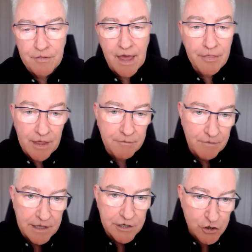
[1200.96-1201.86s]
other
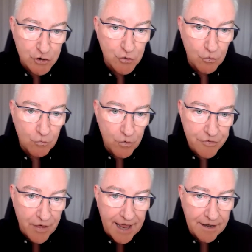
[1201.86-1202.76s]
issues
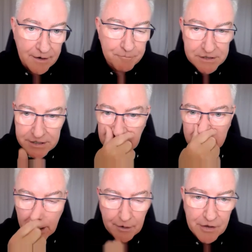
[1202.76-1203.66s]
with that,
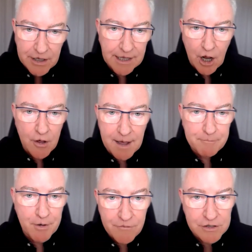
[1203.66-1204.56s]
particularly, if you get
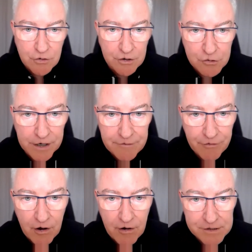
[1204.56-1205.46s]
up over sort of
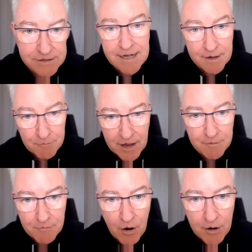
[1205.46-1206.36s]
25%,
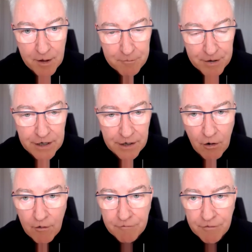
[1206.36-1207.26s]
in my opinion,
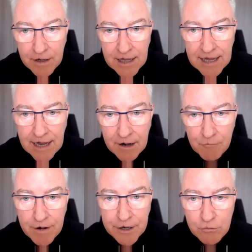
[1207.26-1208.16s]
of
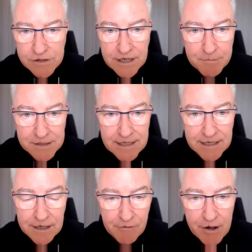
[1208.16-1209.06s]
rentals in a
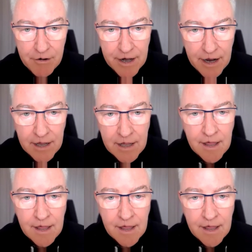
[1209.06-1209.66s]
particular area,